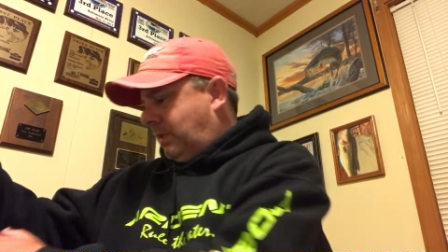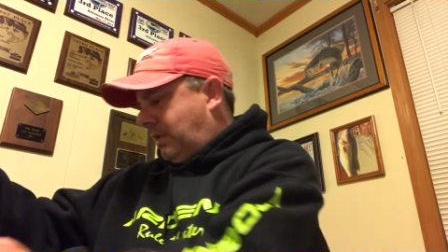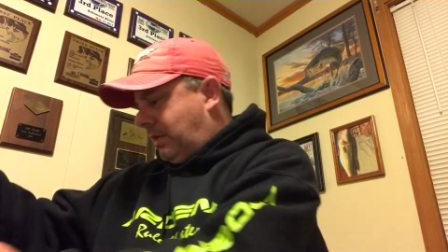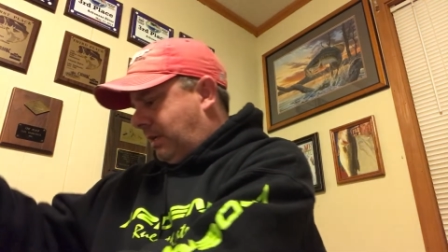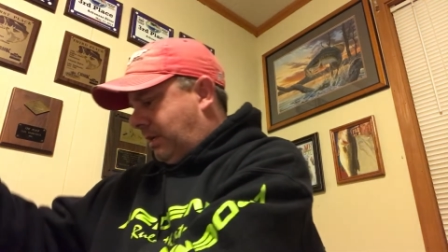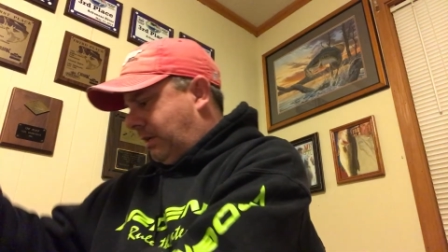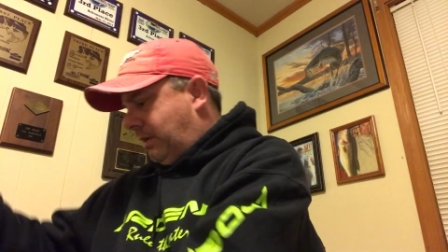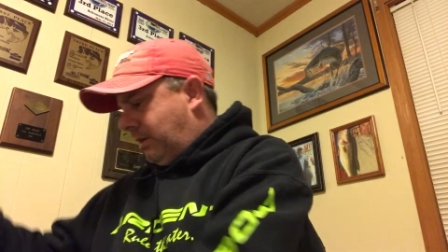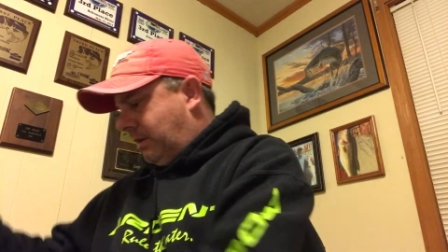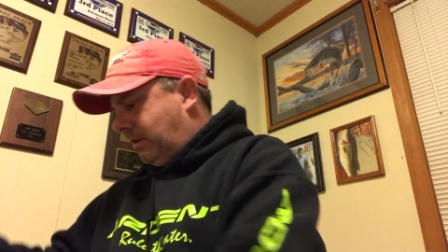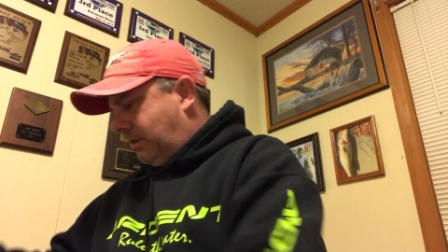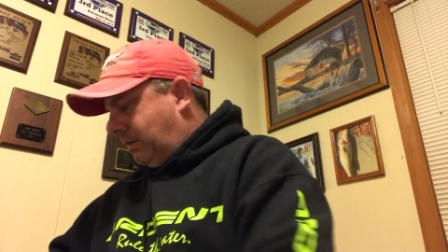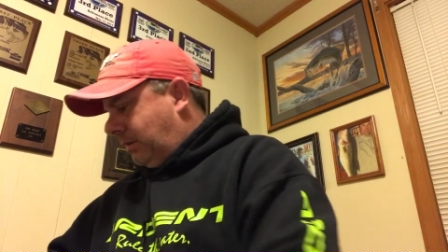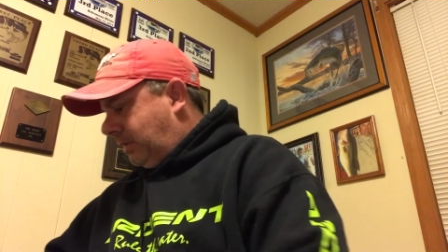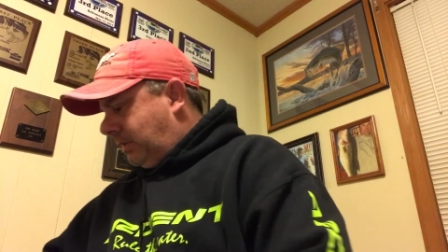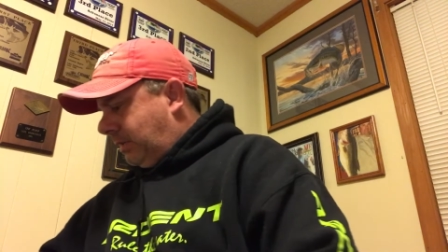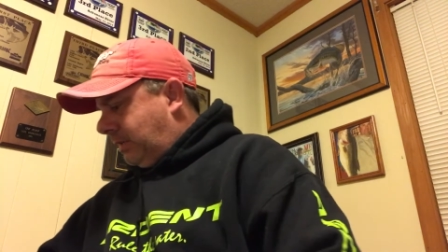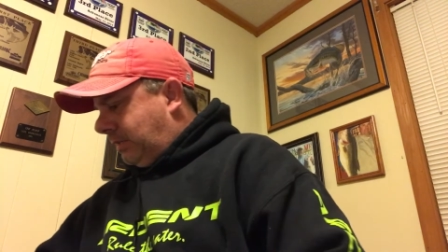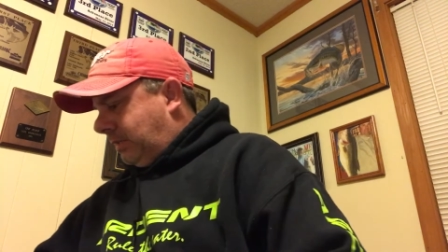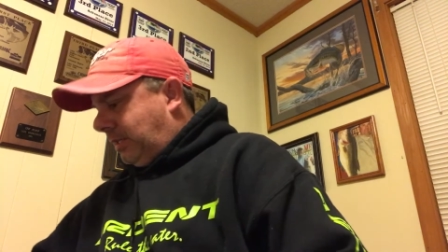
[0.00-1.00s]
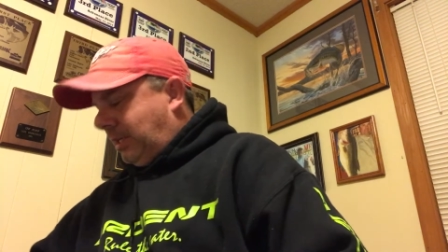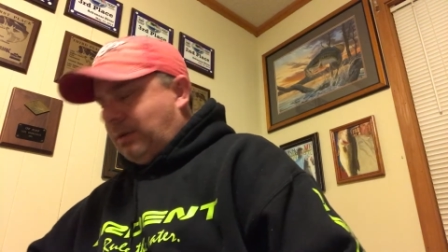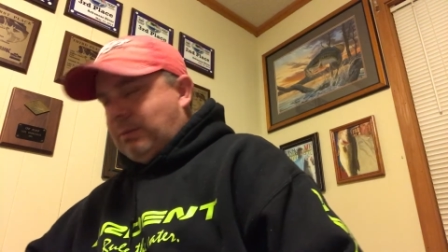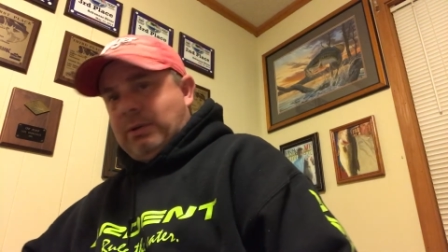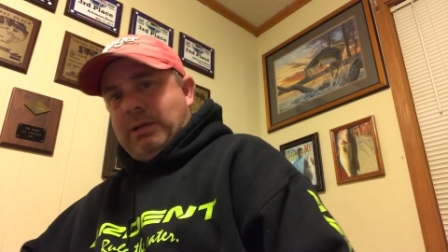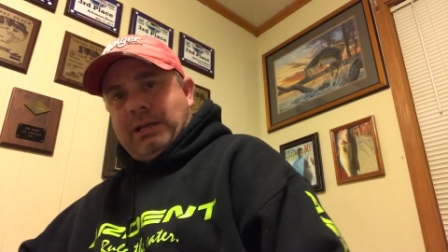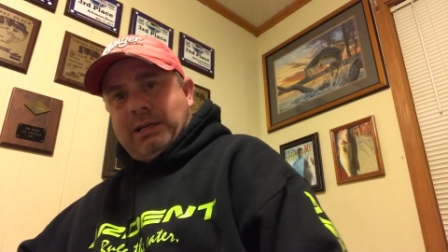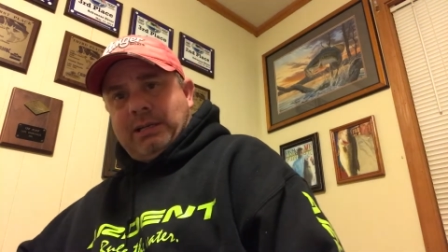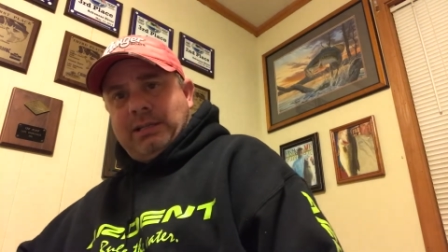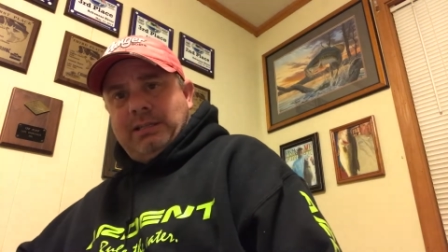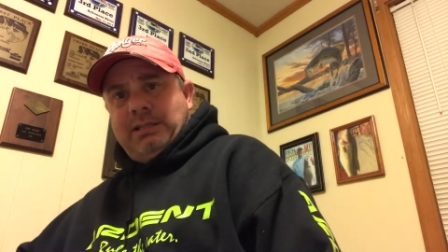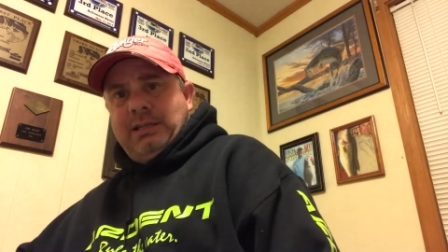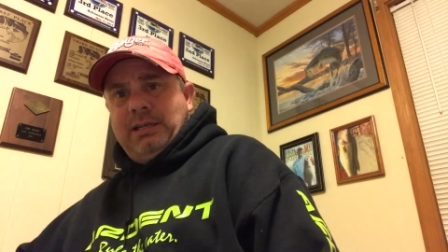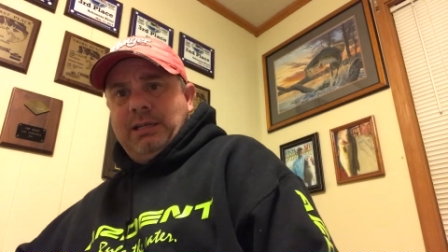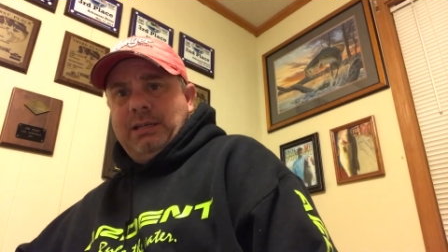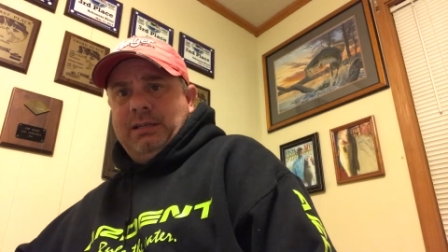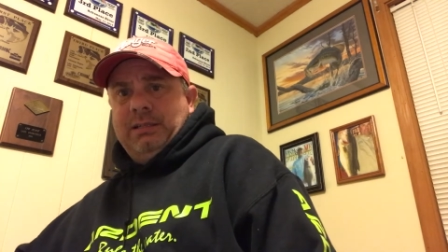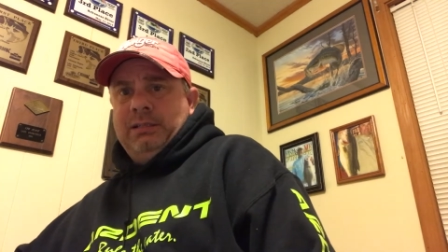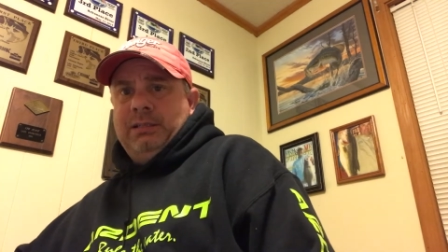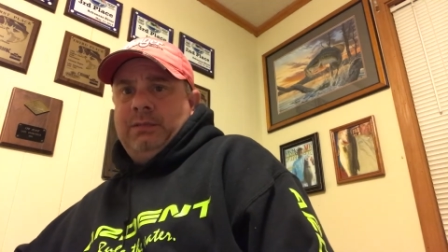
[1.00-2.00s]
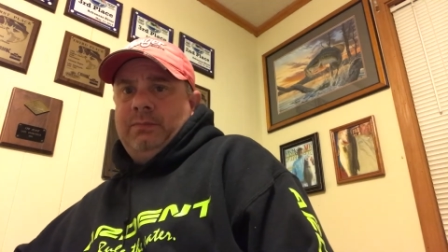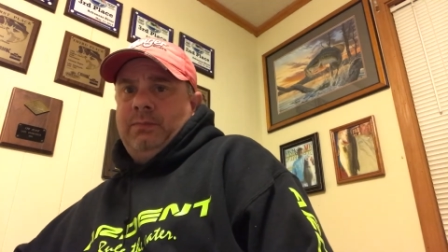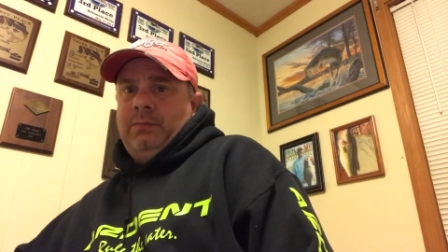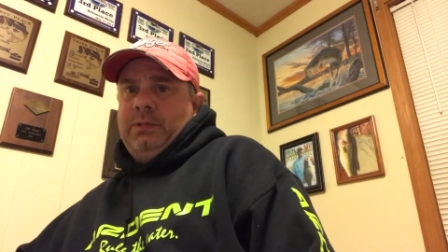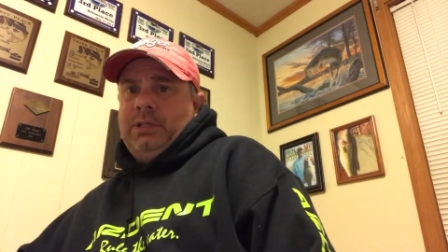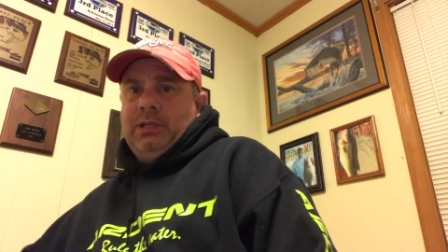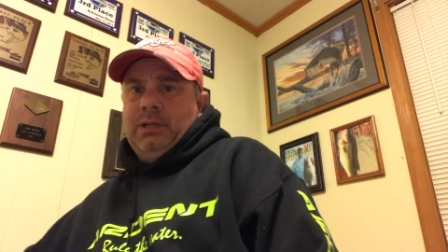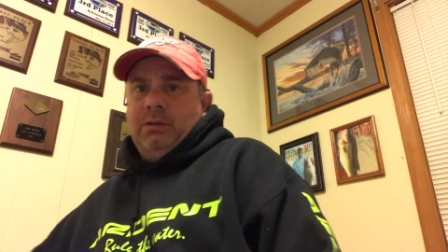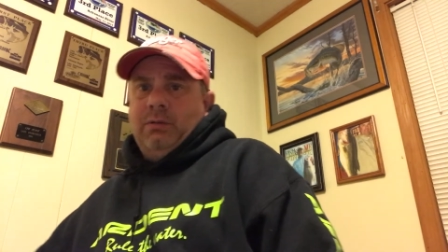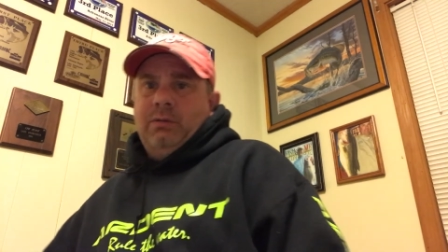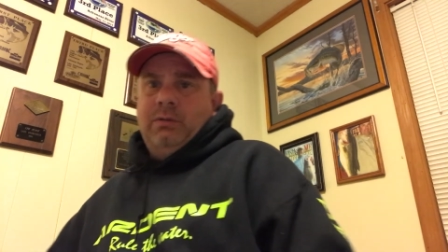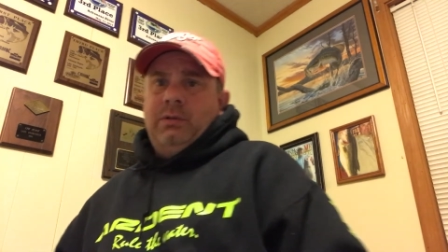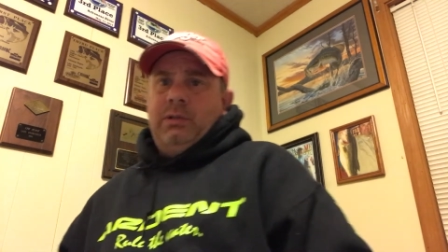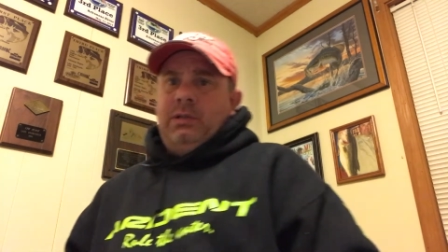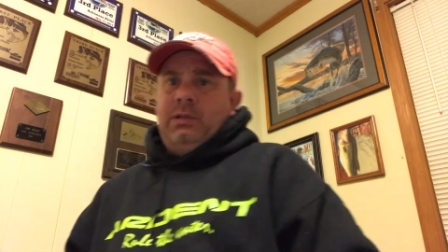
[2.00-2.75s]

And anyway, like I said, you're